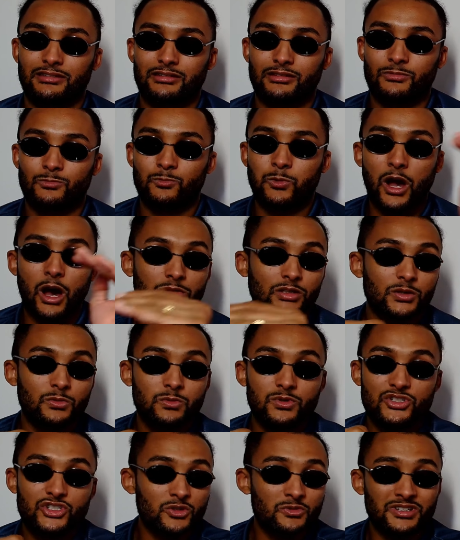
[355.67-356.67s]
Wilder
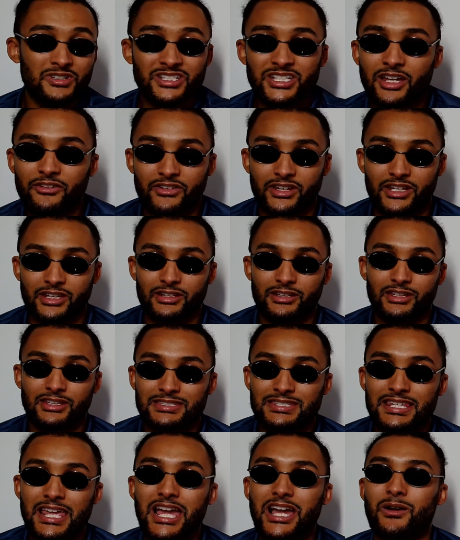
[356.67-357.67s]
was doing nothing and
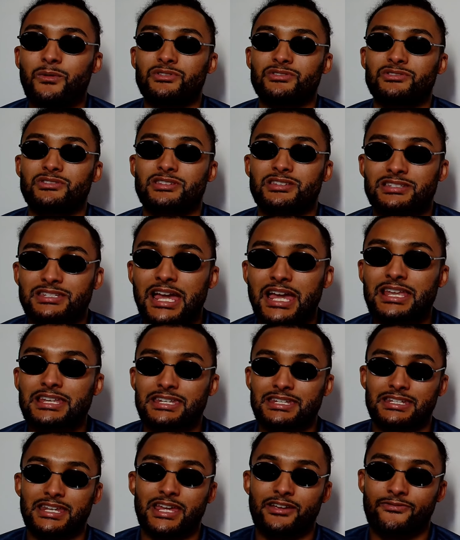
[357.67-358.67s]
Zhang was just
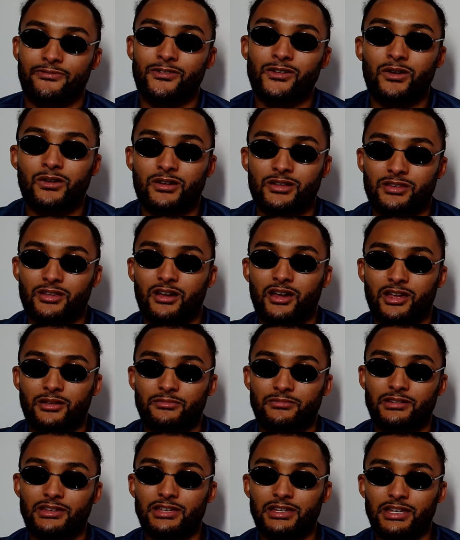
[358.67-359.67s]
standing there for a lot of the time
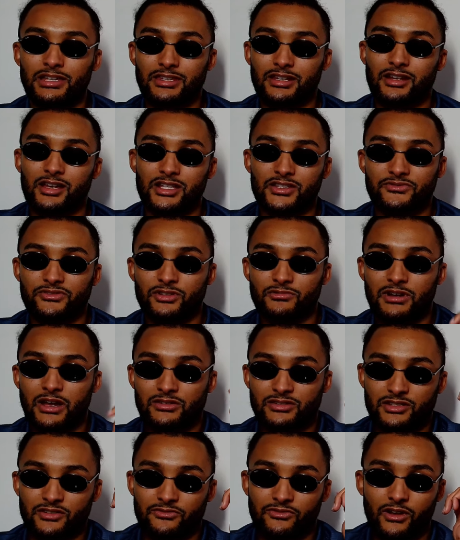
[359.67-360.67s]
in the last few
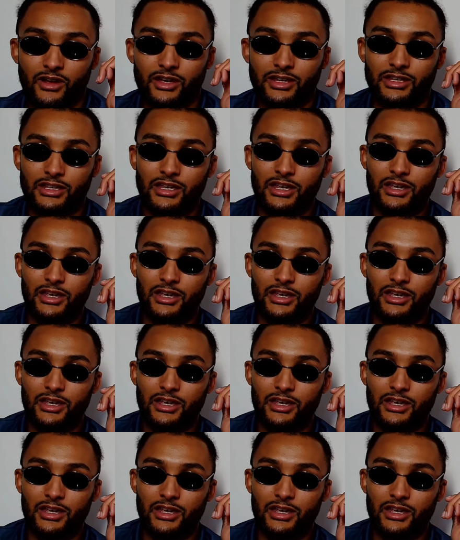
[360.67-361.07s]
rounds of the fight.